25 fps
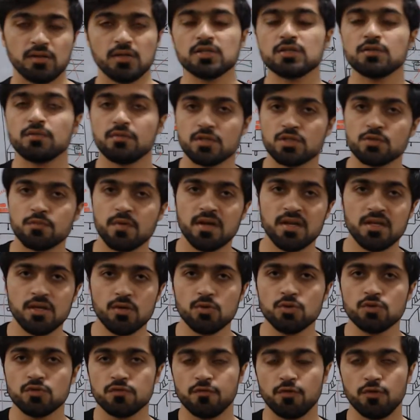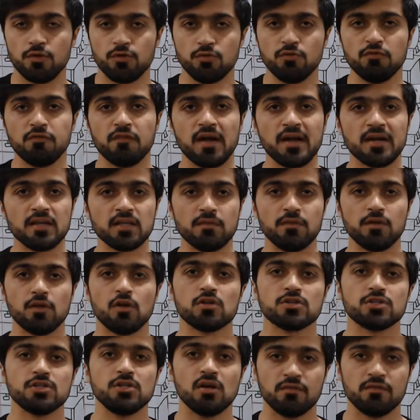very useful to find the
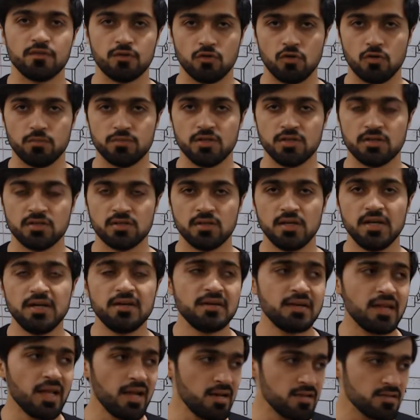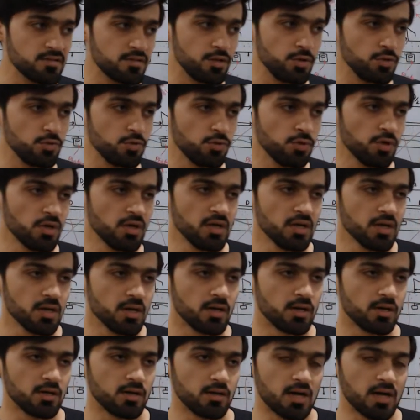velocity of an object. It tells you
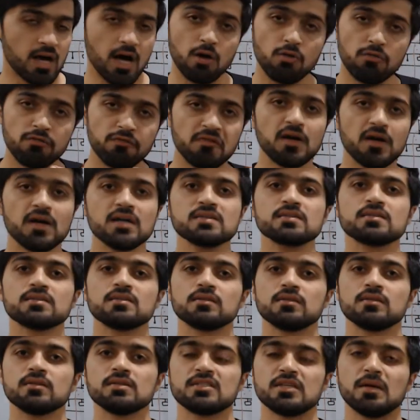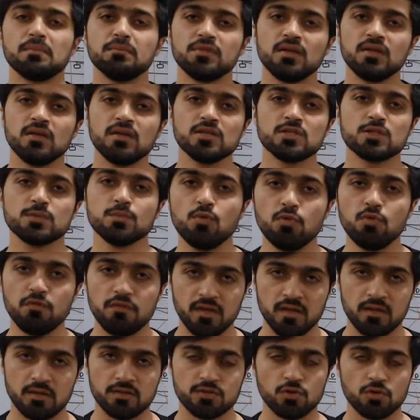how fast something is
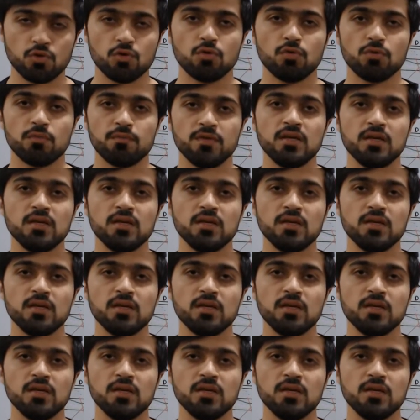moving. So we